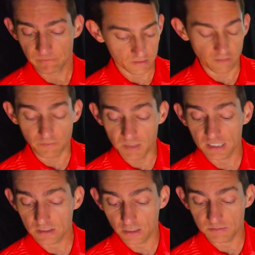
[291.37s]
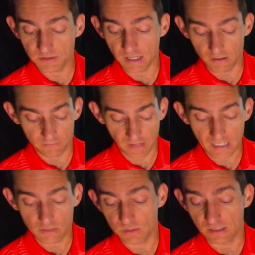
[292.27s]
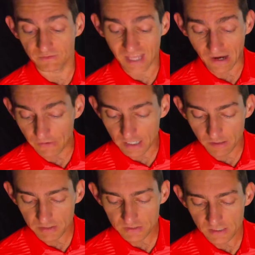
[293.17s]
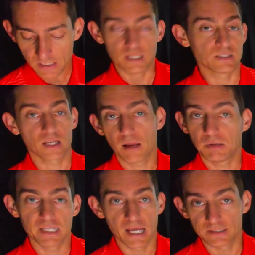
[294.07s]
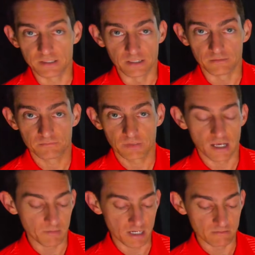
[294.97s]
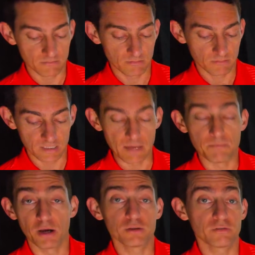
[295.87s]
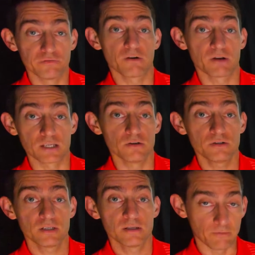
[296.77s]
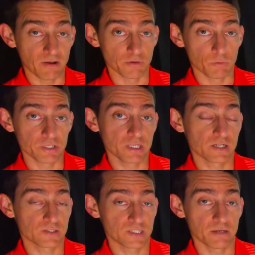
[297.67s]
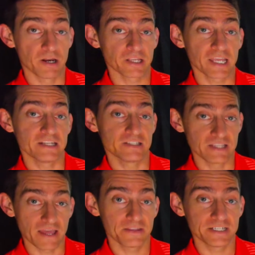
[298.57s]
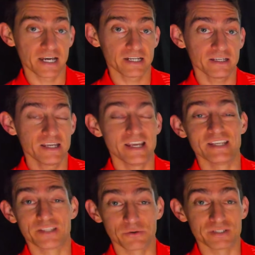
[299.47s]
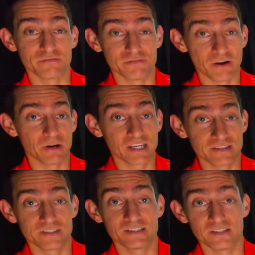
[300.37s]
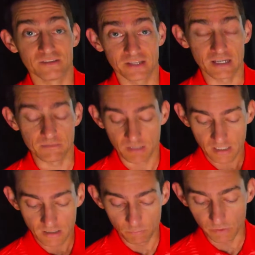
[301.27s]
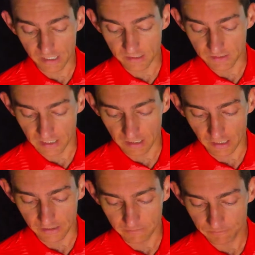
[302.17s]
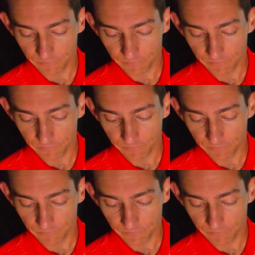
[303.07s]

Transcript: So for me, in terms of accuracy of carry numbers, there's a couple of yards in it. I mean, they're both very good. However, what you're going to see when I get into the other data is there is a very consistent theme. We'll get into that later.